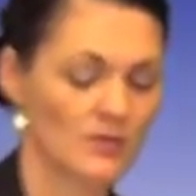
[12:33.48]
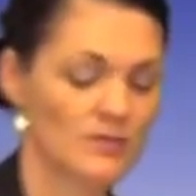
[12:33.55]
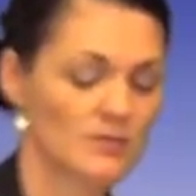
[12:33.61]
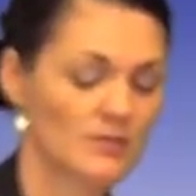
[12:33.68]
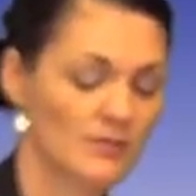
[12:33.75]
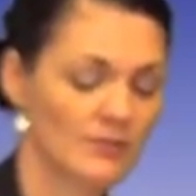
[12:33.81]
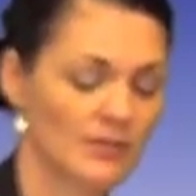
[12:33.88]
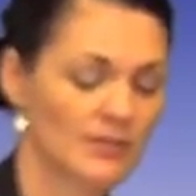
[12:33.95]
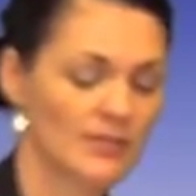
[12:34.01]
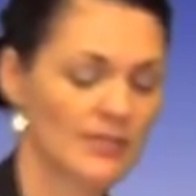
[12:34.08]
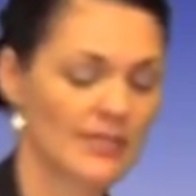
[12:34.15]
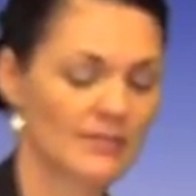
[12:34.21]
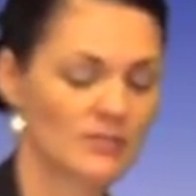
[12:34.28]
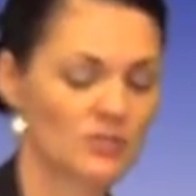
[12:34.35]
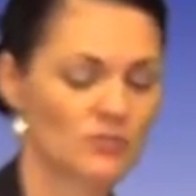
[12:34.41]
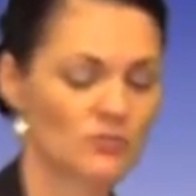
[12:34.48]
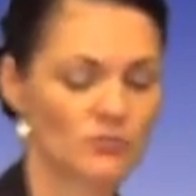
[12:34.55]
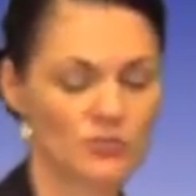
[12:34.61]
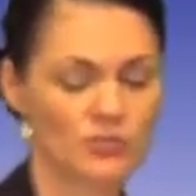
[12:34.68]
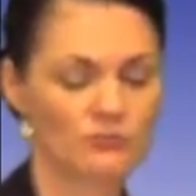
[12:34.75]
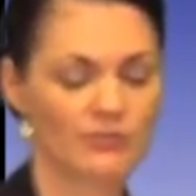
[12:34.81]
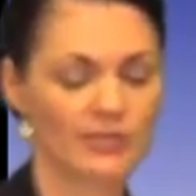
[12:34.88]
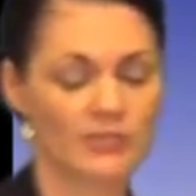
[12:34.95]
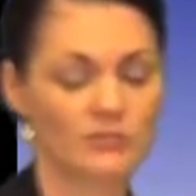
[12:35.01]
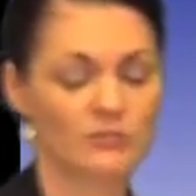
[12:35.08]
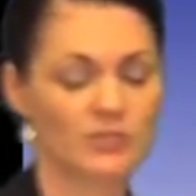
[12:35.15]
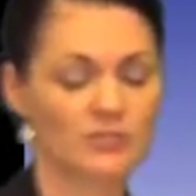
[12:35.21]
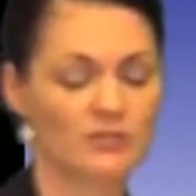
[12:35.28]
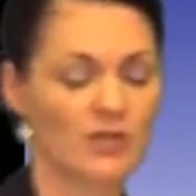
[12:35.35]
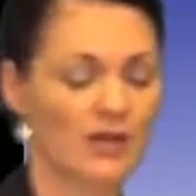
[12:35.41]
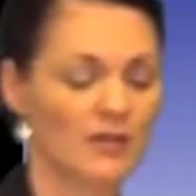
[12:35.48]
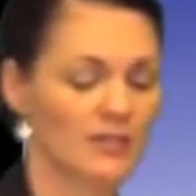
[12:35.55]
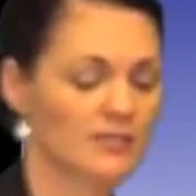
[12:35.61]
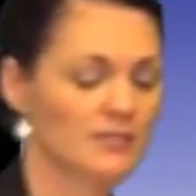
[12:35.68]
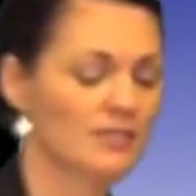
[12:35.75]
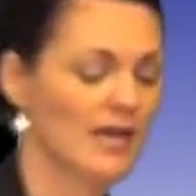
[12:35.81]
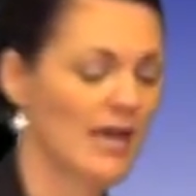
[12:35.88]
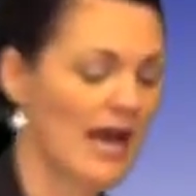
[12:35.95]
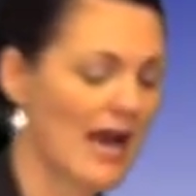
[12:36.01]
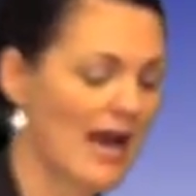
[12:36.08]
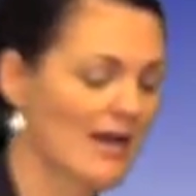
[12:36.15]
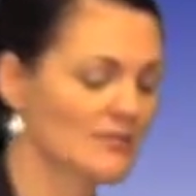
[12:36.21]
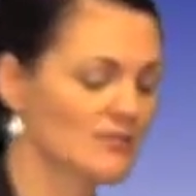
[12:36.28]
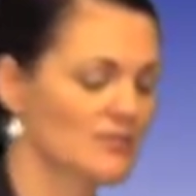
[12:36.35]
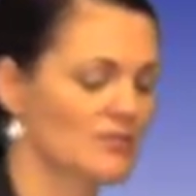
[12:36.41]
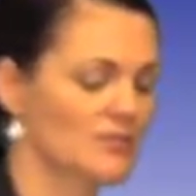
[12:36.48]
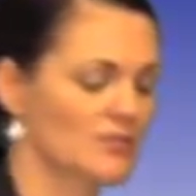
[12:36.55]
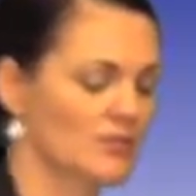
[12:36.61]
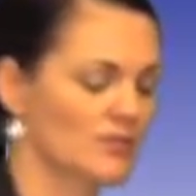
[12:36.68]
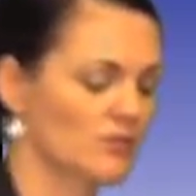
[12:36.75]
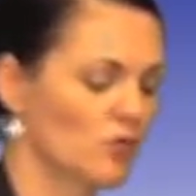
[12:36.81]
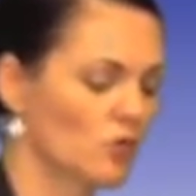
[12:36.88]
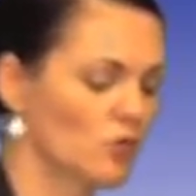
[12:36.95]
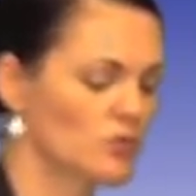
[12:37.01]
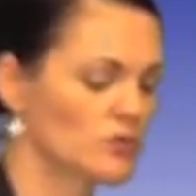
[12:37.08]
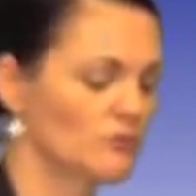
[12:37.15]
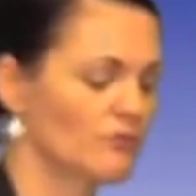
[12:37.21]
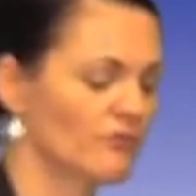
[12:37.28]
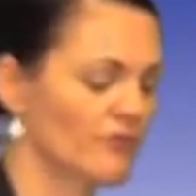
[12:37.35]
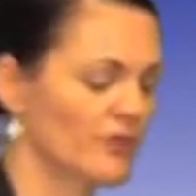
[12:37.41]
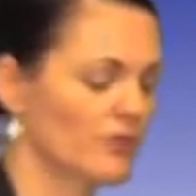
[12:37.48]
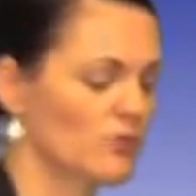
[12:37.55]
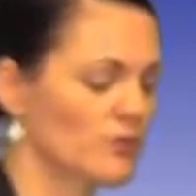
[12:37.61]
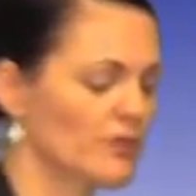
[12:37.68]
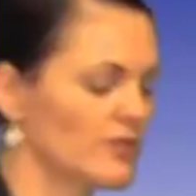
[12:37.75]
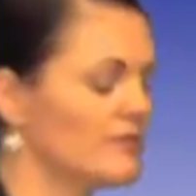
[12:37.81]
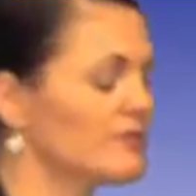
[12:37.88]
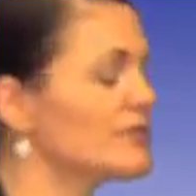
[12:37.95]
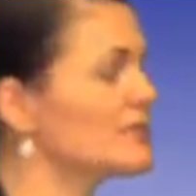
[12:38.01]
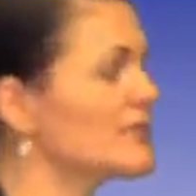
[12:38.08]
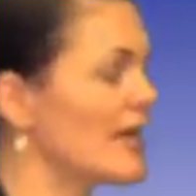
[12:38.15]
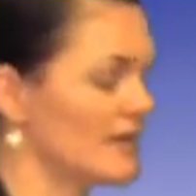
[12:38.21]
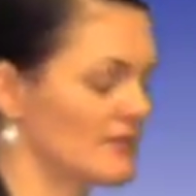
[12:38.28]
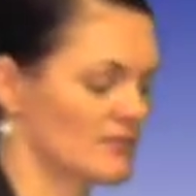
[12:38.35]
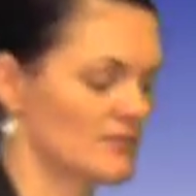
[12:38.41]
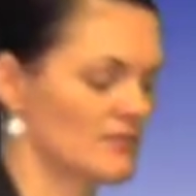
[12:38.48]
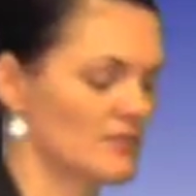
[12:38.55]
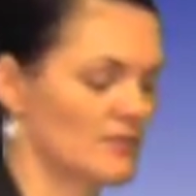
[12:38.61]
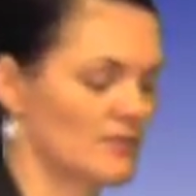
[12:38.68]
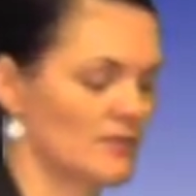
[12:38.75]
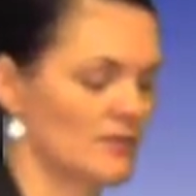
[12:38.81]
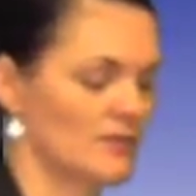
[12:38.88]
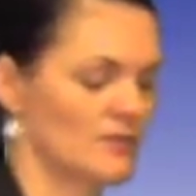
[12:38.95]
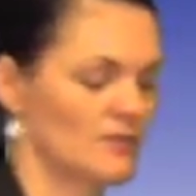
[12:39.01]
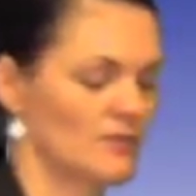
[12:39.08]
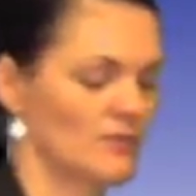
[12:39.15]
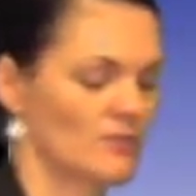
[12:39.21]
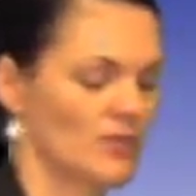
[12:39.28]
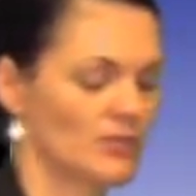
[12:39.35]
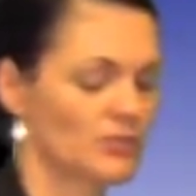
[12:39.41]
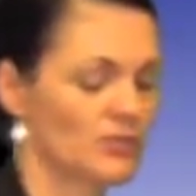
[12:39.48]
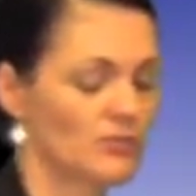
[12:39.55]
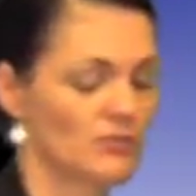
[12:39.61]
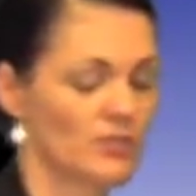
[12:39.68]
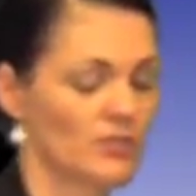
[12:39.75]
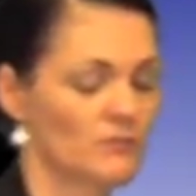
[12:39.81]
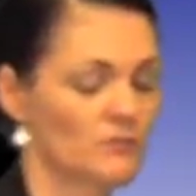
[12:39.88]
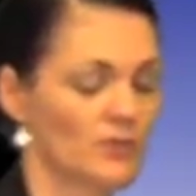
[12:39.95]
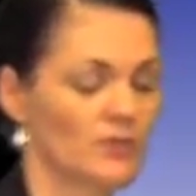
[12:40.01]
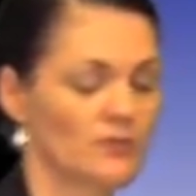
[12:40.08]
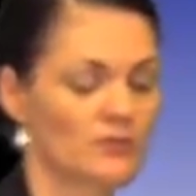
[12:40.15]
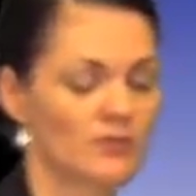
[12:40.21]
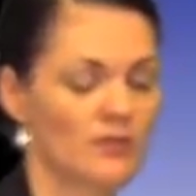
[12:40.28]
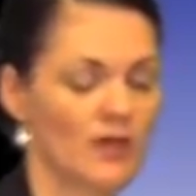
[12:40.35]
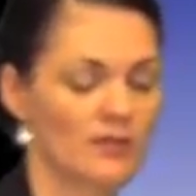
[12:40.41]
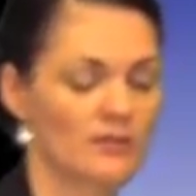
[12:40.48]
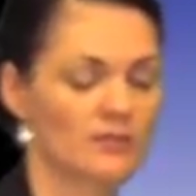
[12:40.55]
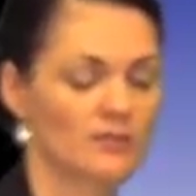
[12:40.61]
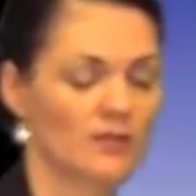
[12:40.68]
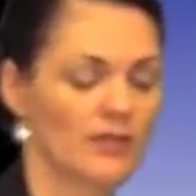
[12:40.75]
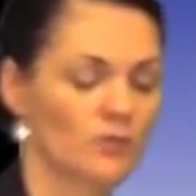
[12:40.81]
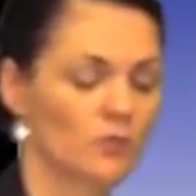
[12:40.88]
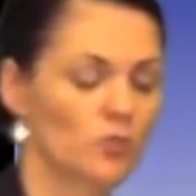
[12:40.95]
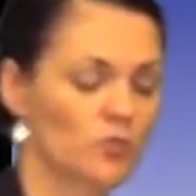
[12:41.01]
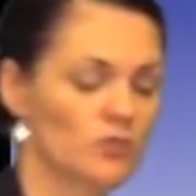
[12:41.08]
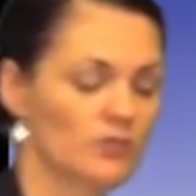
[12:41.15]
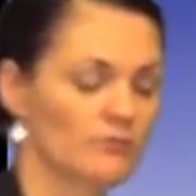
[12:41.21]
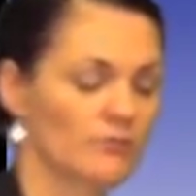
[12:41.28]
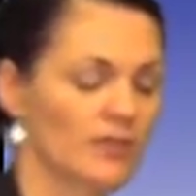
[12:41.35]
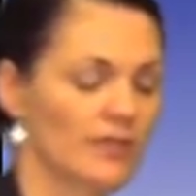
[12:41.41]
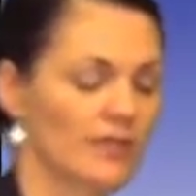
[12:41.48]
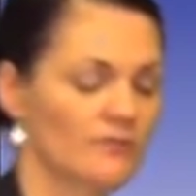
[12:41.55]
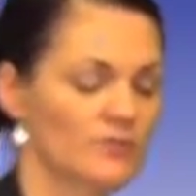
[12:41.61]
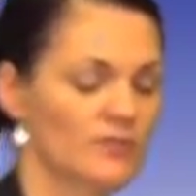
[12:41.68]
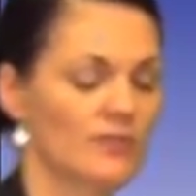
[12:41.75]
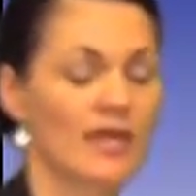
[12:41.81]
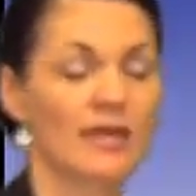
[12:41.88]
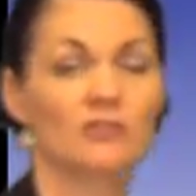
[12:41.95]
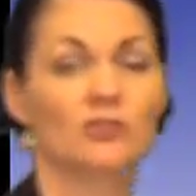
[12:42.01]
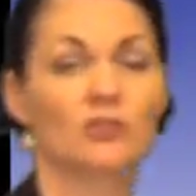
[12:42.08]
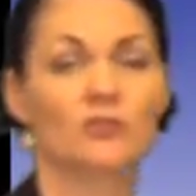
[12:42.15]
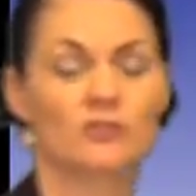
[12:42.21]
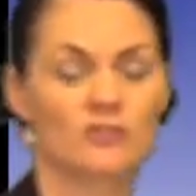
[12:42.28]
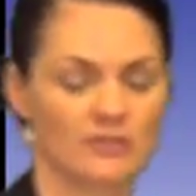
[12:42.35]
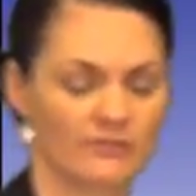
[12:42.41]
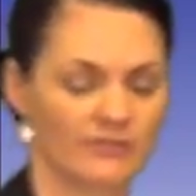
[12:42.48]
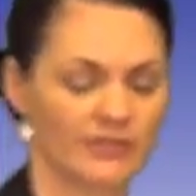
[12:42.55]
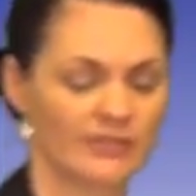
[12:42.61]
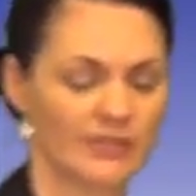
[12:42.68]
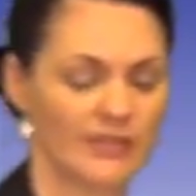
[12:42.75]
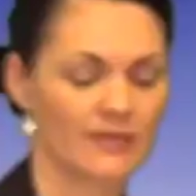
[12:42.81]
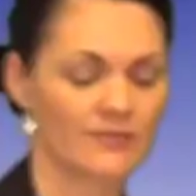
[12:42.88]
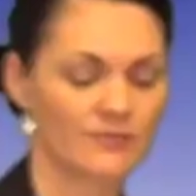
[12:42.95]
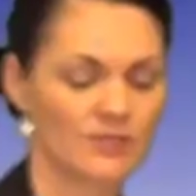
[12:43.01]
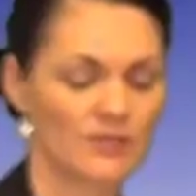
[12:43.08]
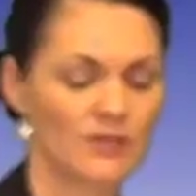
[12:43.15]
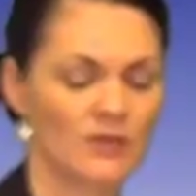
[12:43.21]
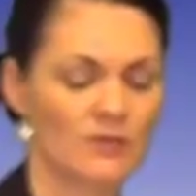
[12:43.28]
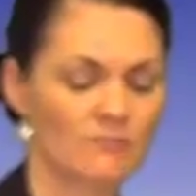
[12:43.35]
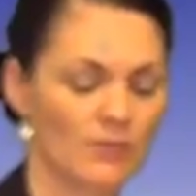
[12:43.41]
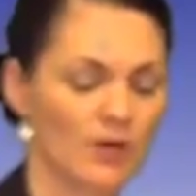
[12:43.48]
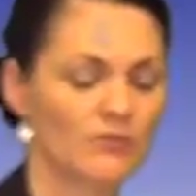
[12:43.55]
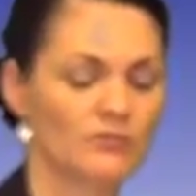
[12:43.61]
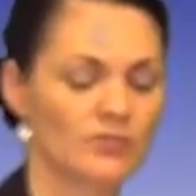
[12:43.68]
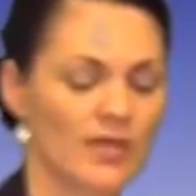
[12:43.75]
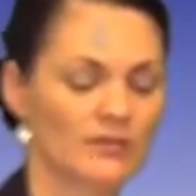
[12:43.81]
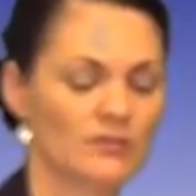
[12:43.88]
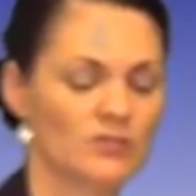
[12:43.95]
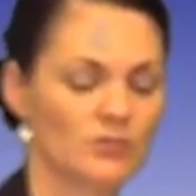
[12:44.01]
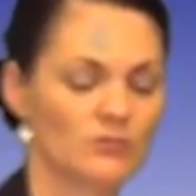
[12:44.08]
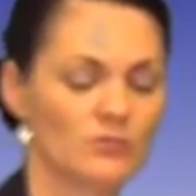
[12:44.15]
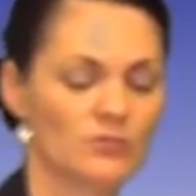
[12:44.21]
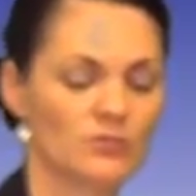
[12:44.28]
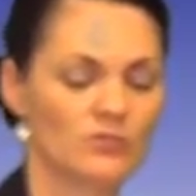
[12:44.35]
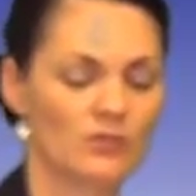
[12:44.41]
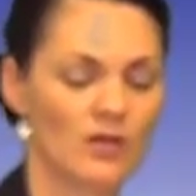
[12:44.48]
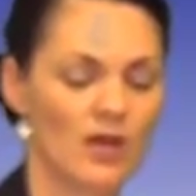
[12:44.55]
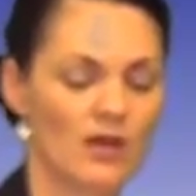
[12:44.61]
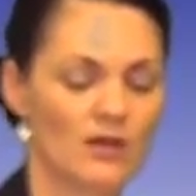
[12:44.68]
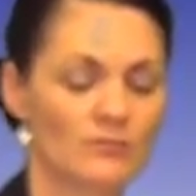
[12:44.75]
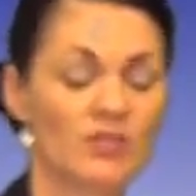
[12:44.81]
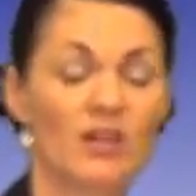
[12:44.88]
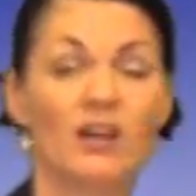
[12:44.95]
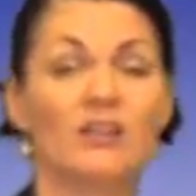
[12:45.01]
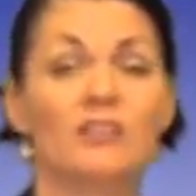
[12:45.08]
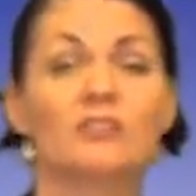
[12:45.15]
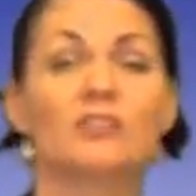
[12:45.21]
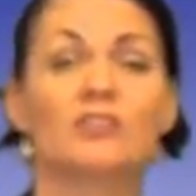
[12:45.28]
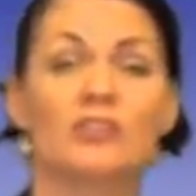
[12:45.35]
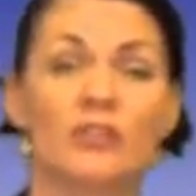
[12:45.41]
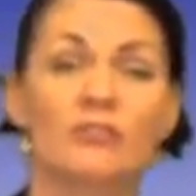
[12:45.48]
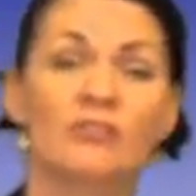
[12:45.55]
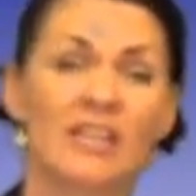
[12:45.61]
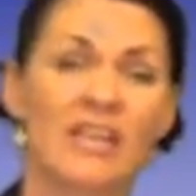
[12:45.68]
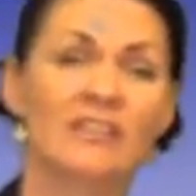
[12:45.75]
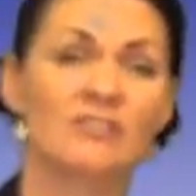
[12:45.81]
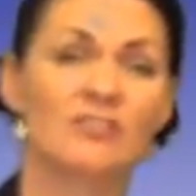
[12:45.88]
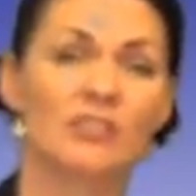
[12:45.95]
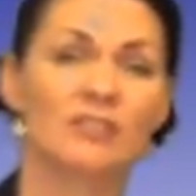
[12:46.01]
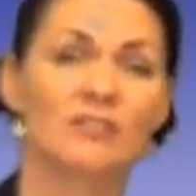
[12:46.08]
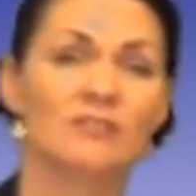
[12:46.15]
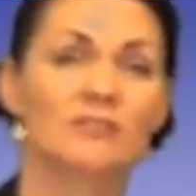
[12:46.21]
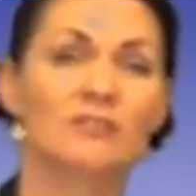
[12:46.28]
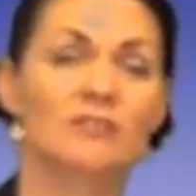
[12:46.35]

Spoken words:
Similarly, source 3 uses colour to add to the autumn feel within the text. They do this because the colours are like autumn leaves and hedgehogs live in leaves. Both texts use colour to show nature.